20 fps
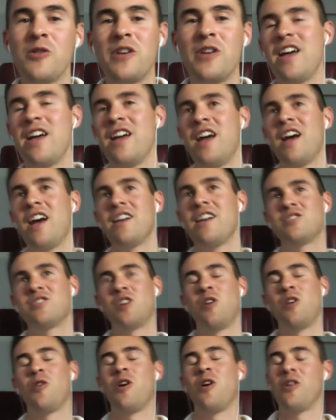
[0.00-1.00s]
yeah.
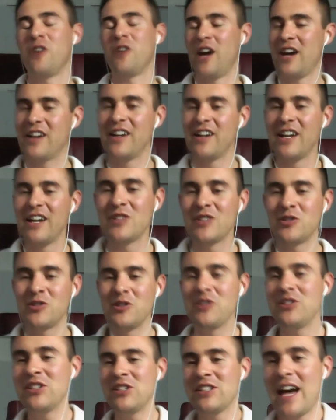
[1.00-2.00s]
So, okay. So
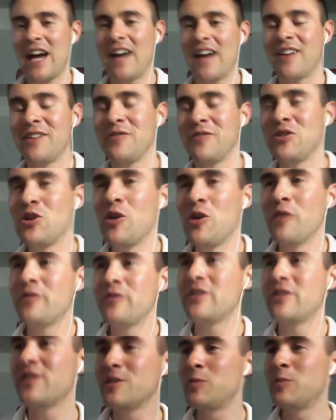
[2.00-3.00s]
this is, I don't even know if
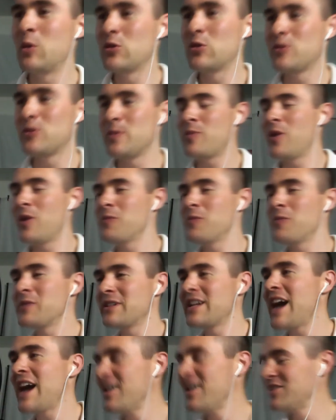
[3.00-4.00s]
this is supposed to be public
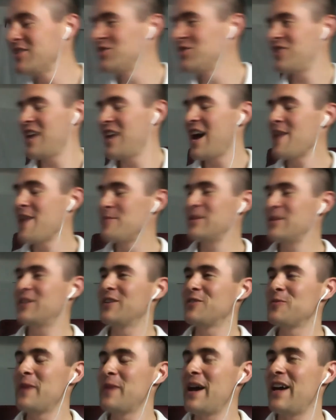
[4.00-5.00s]
knowledge or not,
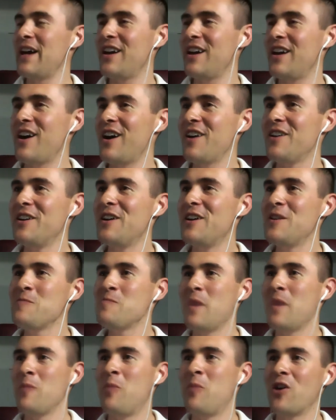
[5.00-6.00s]
because my
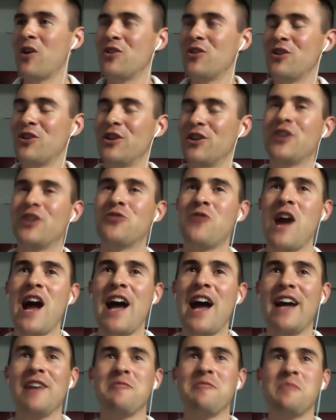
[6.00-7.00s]
partner in
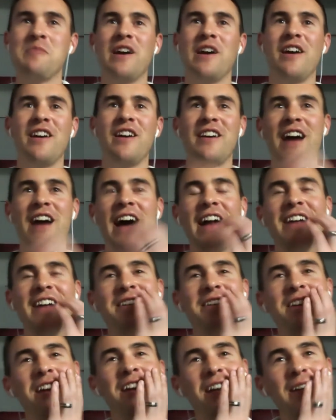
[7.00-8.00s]
crime,
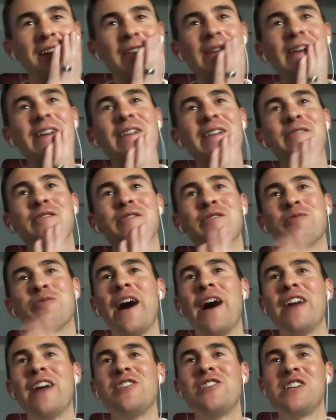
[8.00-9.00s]
if he's
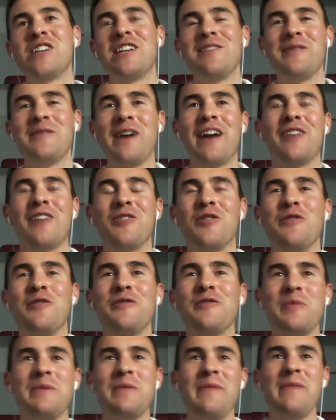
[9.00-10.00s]
watching, I don't know if
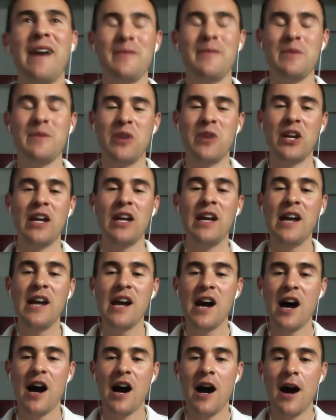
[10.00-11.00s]
he'll be mad at me, but
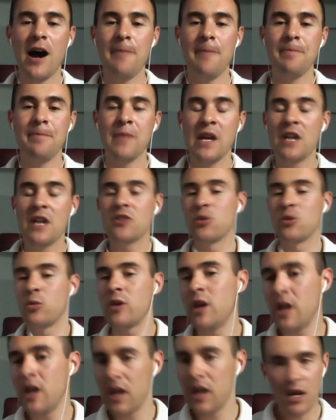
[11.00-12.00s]
so